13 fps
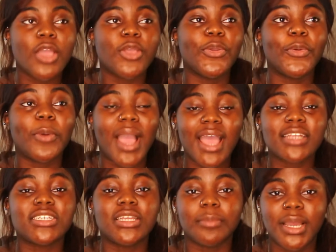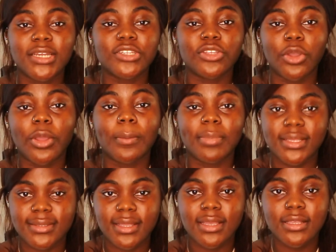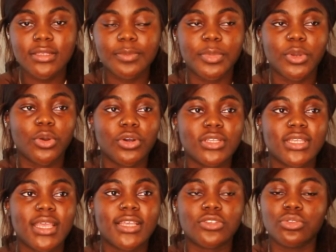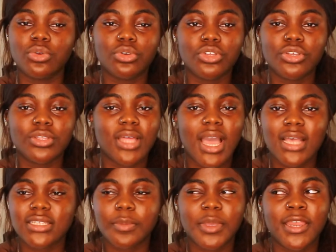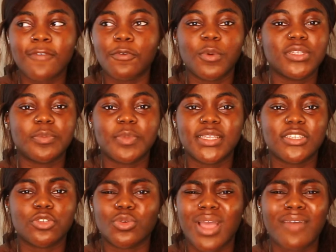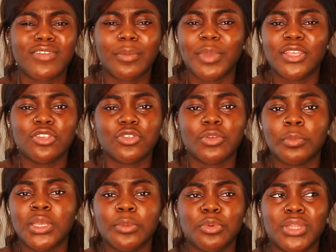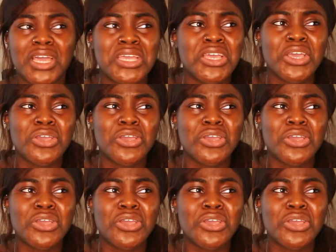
You're actually minding your own business, because it's not you that has to be in everyone's business or having opinions on people that